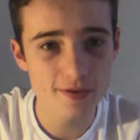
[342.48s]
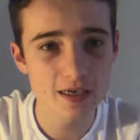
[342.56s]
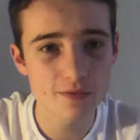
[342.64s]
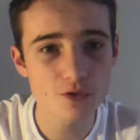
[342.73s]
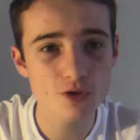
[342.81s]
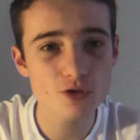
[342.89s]

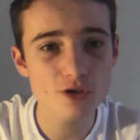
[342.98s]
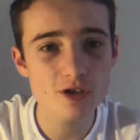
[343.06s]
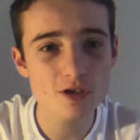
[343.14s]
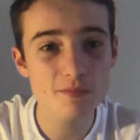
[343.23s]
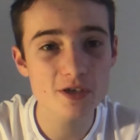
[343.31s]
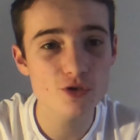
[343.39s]
if you're going
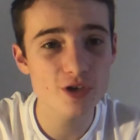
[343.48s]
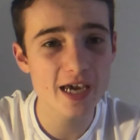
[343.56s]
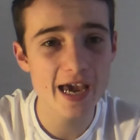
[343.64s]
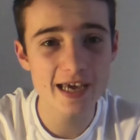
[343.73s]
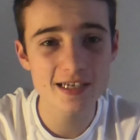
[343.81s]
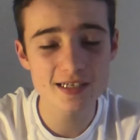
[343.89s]
to be doing
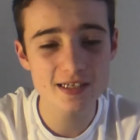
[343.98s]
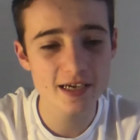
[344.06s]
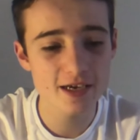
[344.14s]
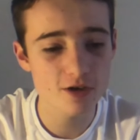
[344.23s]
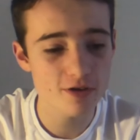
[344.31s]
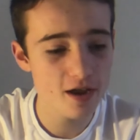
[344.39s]

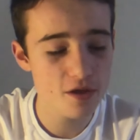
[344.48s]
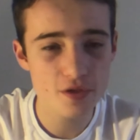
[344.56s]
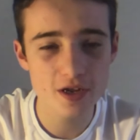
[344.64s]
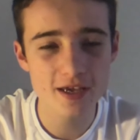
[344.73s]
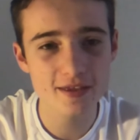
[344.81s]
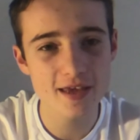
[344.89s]
editing or
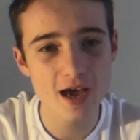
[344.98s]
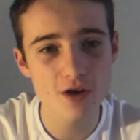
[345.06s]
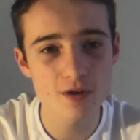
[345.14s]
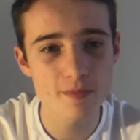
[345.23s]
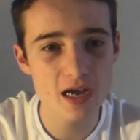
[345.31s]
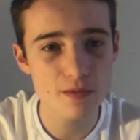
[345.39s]
anything like that
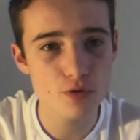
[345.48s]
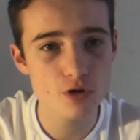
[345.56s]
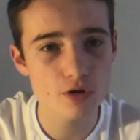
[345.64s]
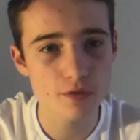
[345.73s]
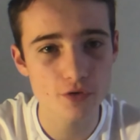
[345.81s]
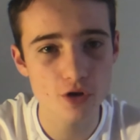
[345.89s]
on a MacBook,
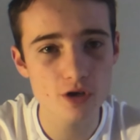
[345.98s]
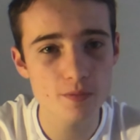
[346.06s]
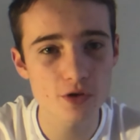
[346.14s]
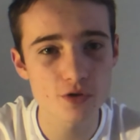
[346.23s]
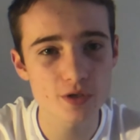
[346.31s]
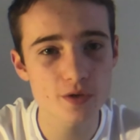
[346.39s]
or if you're going to
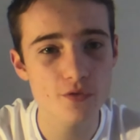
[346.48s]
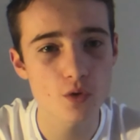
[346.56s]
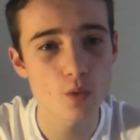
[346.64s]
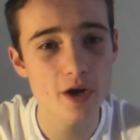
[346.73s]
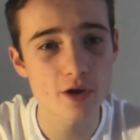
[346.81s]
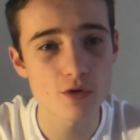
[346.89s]
be using it for a
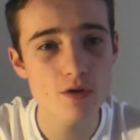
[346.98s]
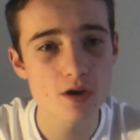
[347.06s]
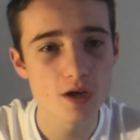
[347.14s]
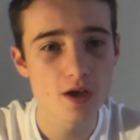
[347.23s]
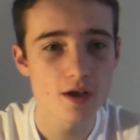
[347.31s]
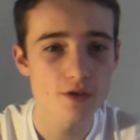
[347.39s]
while,
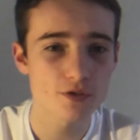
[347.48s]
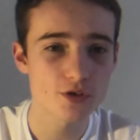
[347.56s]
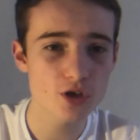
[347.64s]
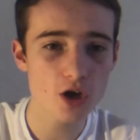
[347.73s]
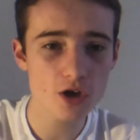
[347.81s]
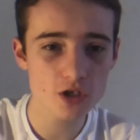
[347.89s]
the
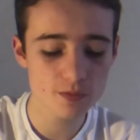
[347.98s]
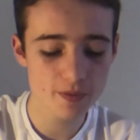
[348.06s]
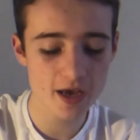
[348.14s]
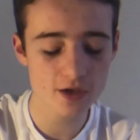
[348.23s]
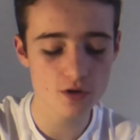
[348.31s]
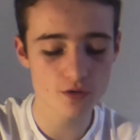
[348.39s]

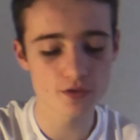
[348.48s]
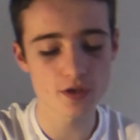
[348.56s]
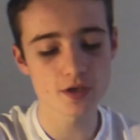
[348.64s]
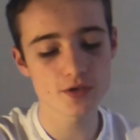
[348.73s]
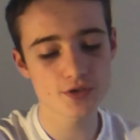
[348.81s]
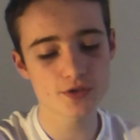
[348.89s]
touchpad on
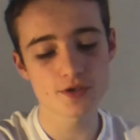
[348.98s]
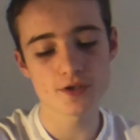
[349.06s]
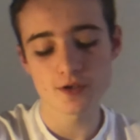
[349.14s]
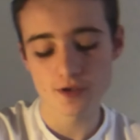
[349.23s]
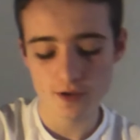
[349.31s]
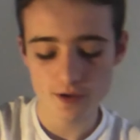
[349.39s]
this
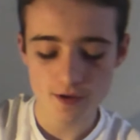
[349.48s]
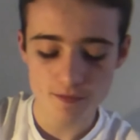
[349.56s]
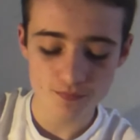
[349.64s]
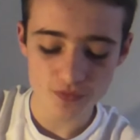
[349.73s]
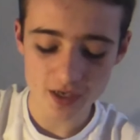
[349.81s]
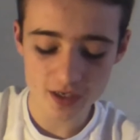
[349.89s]

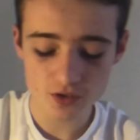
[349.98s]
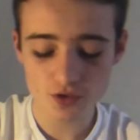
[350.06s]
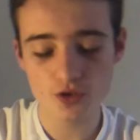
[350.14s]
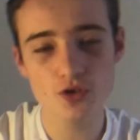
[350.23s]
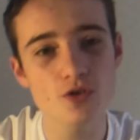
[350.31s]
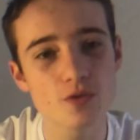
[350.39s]
is
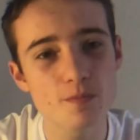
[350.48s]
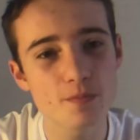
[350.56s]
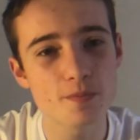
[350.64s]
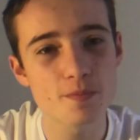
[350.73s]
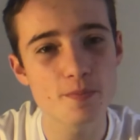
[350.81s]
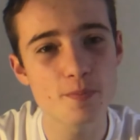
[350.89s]
good,
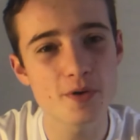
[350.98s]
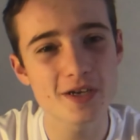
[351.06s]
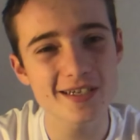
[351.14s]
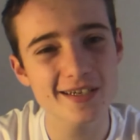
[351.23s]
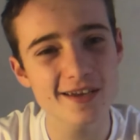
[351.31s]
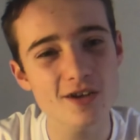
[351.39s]
but
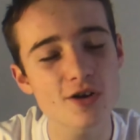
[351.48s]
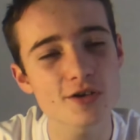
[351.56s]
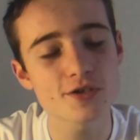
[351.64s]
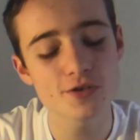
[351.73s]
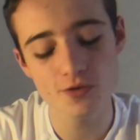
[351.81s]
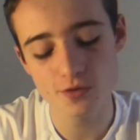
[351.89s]
it's kind of hard
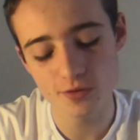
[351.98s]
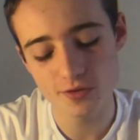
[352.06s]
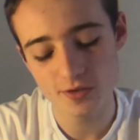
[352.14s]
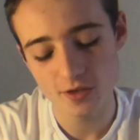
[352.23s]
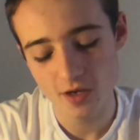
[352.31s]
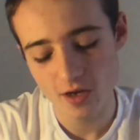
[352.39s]
to
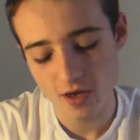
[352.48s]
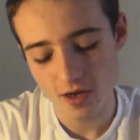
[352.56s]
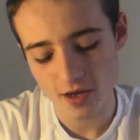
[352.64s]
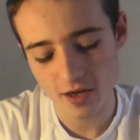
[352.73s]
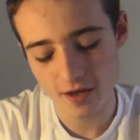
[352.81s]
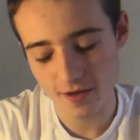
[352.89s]
use.
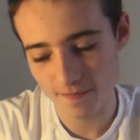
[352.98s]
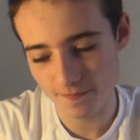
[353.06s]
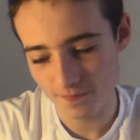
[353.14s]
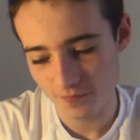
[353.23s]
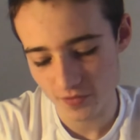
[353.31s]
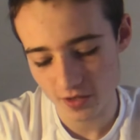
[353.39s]

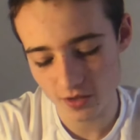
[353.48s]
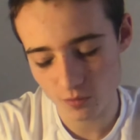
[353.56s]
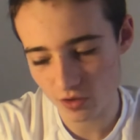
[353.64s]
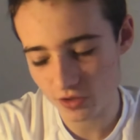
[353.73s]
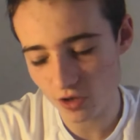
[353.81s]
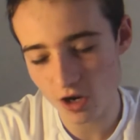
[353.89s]

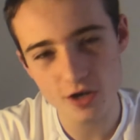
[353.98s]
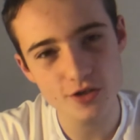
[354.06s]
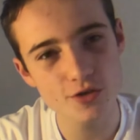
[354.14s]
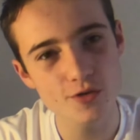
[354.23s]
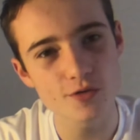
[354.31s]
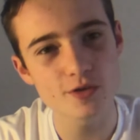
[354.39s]
Well, it's not hard
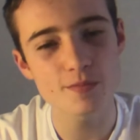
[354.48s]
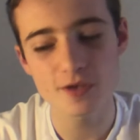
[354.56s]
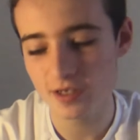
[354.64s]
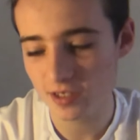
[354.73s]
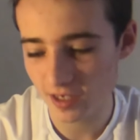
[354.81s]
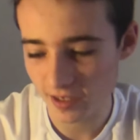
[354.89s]
to use, but
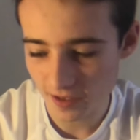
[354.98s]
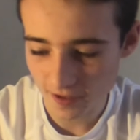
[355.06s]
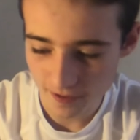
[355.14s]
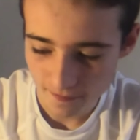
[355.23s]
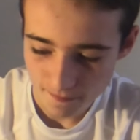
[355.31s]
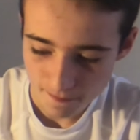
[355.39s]
it's like,
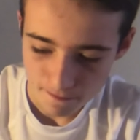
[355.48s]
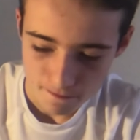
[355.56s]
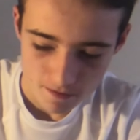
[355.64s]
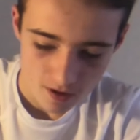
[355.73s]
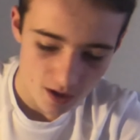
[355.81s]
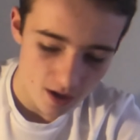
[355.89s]

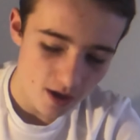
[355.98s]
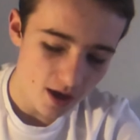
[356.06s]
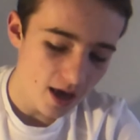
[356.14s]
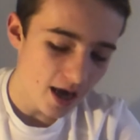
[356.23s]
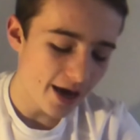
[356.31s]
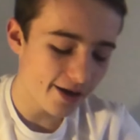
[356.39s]

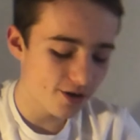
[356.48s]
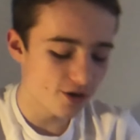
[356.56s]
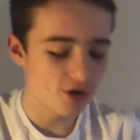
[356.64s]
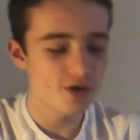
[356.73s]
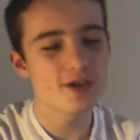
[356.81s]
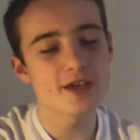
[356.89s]
I don't
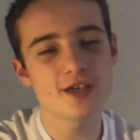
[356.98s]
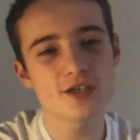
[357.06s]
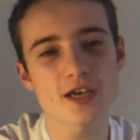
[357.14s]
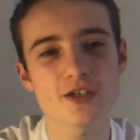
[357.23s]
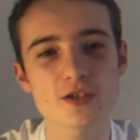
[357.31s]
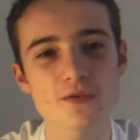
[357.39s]
know,
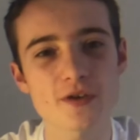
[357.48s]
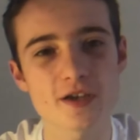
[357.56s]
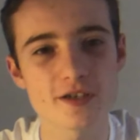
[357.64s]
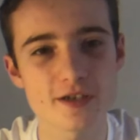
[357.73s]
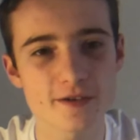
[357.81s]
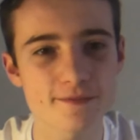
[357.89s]
I just
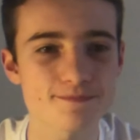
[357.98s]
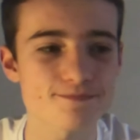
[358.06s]
find it,